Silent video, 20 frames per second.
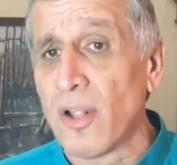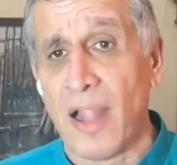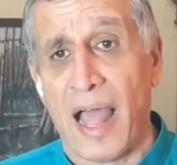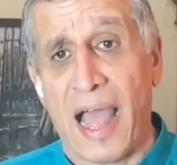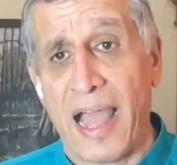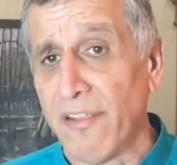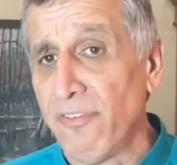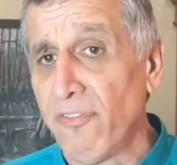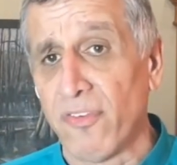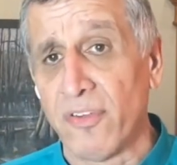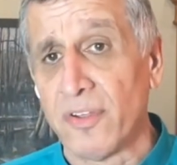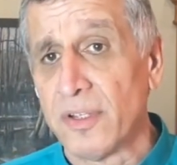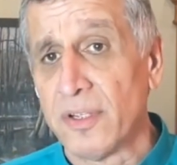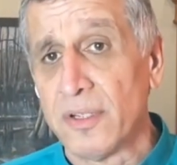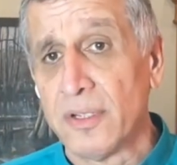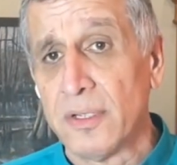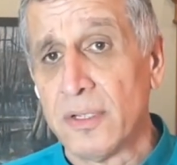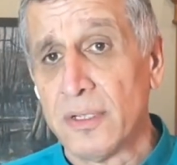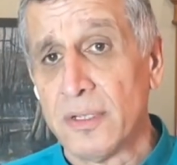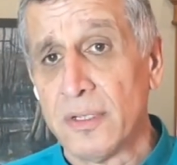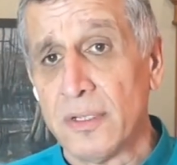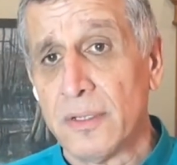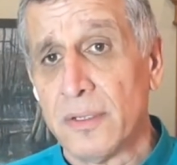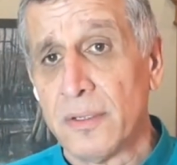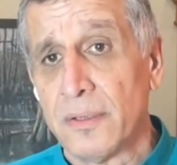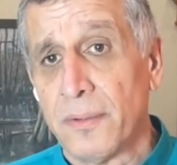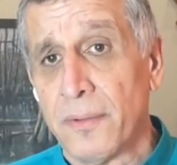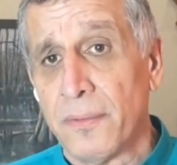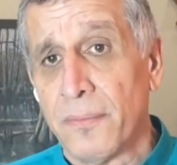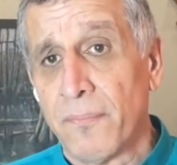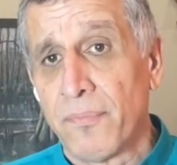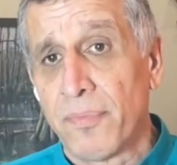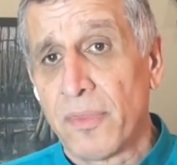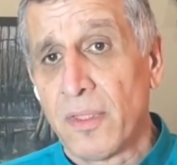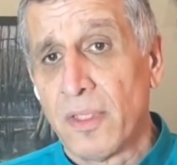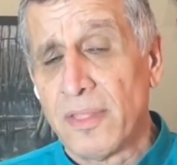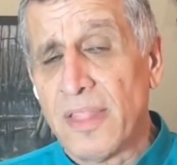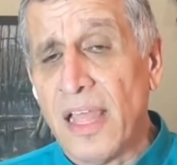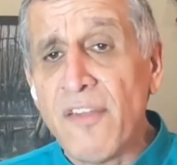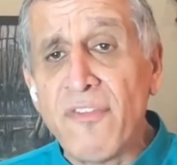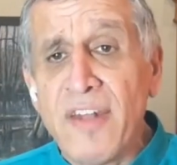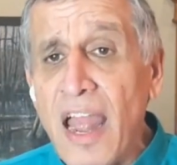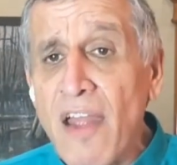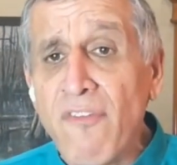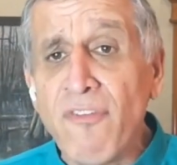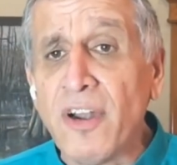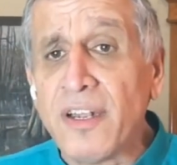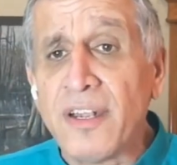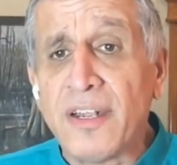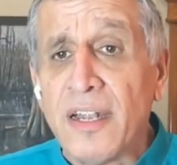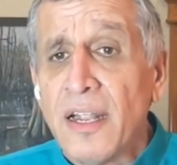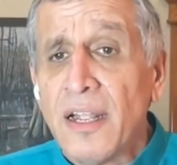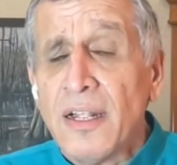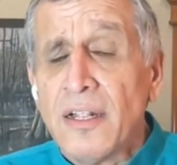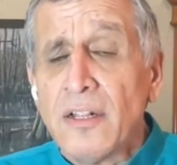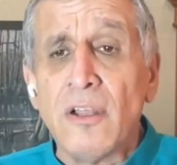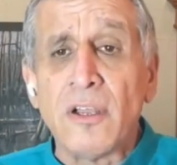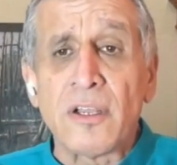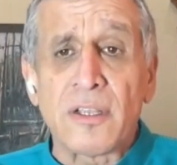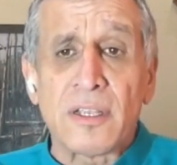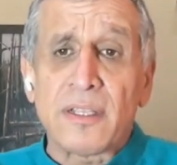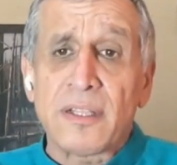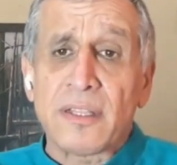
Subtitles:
life. They've never, look,